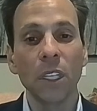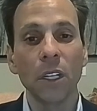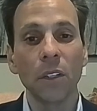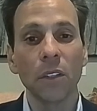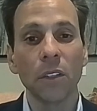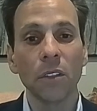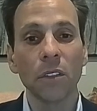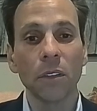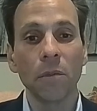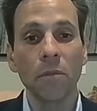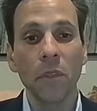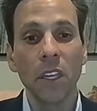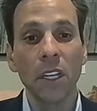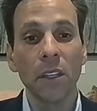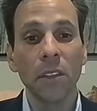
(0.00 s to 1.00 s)

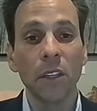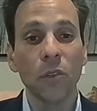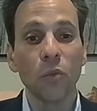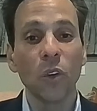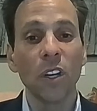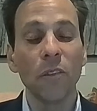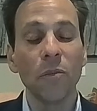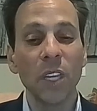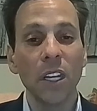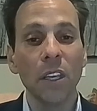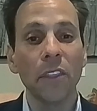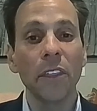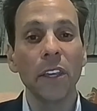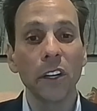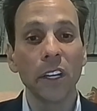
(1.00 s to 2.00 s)
there would have been
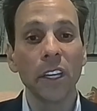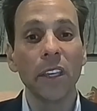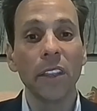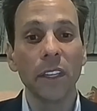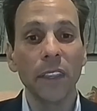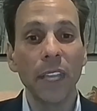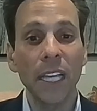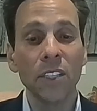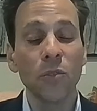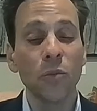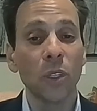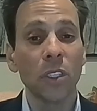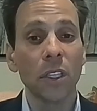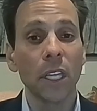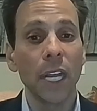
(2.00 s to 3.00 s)
a theory that that's
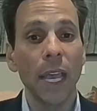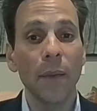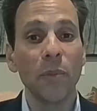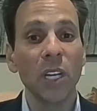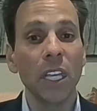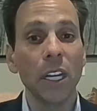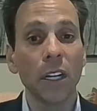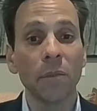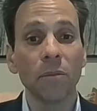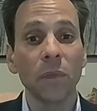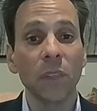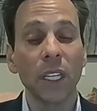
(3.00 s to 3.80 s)
what's going to happen here.